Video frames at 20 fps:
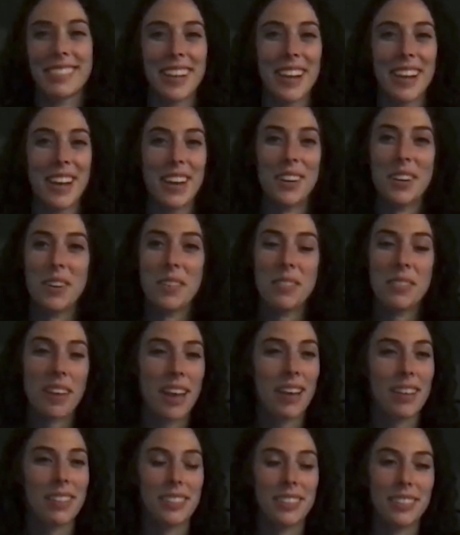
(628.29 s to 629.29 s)
I don't know,
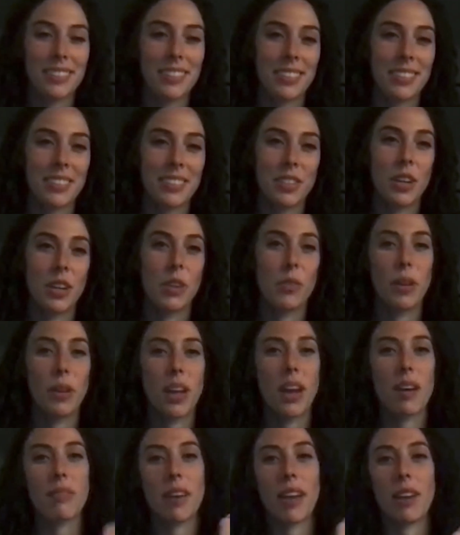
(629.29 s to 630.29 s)
thousands. You know, we
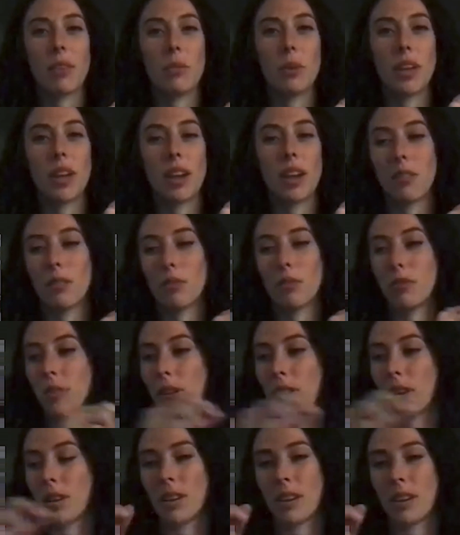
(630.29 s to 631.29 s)
have
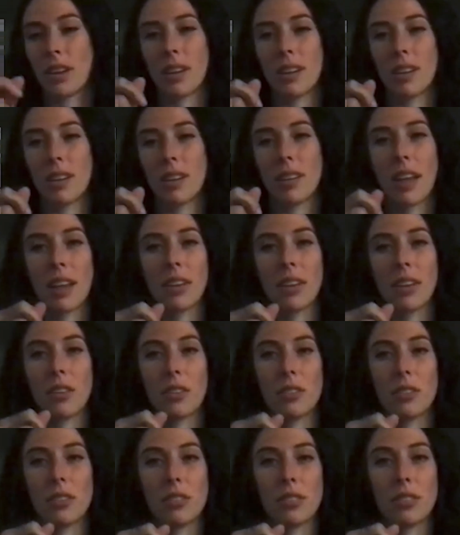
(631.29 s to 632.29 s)

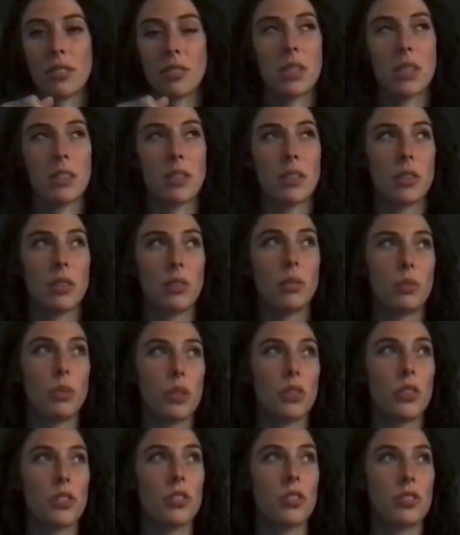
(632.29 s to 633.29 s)
hangers of material,
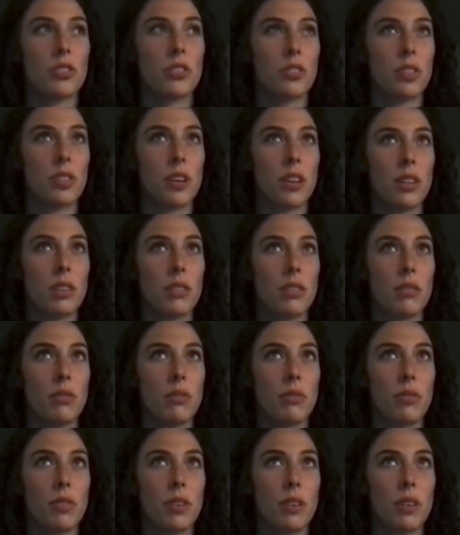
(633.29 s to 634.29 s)
which is just kind of
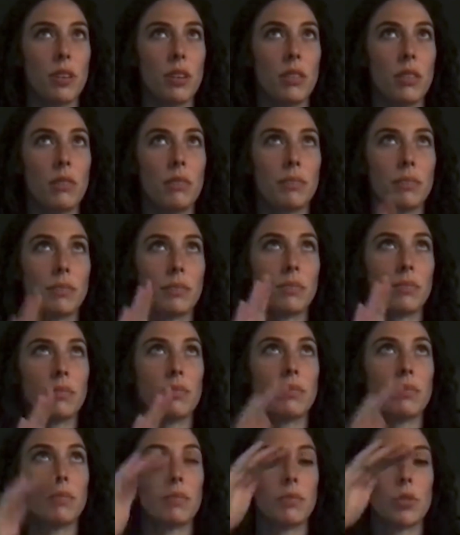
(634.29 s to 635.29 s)

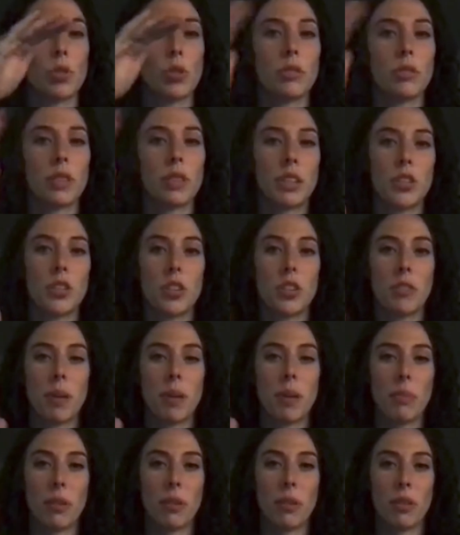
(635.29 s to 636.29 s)
sort of like a sheet of
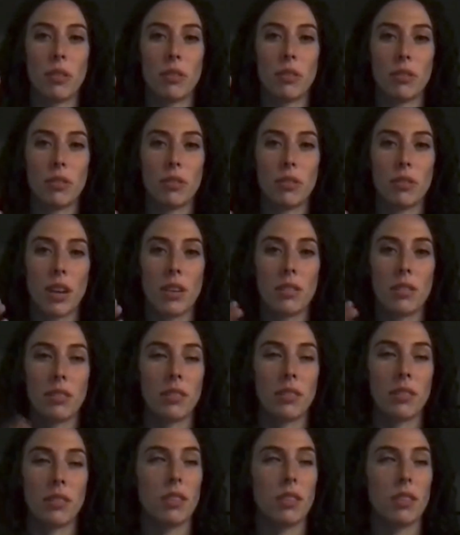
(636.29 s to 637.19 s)
paper size.